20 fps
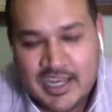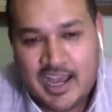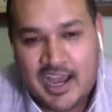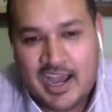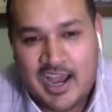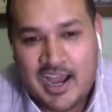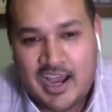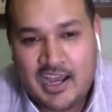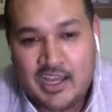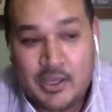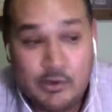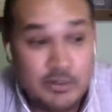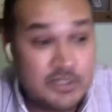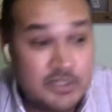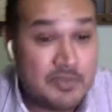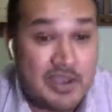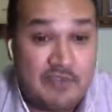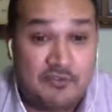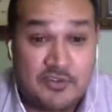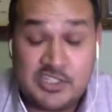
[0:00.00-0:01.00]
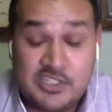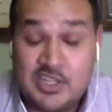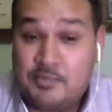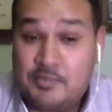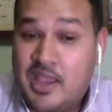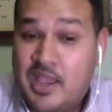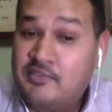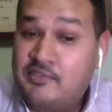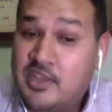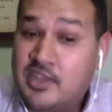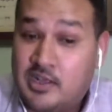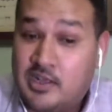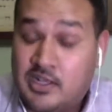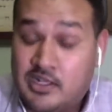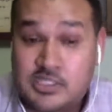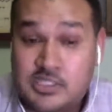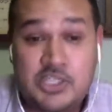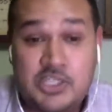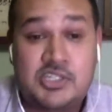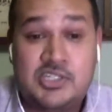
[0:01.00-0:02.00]
It was my first time having
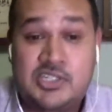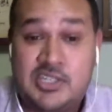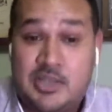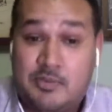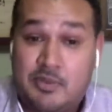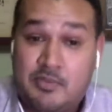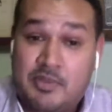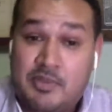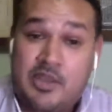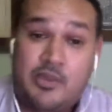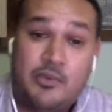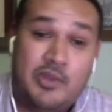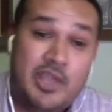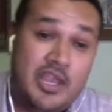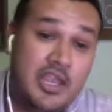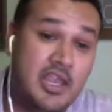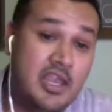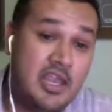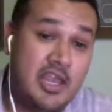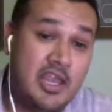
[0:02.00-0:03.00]
Alsatian salmon, by the way.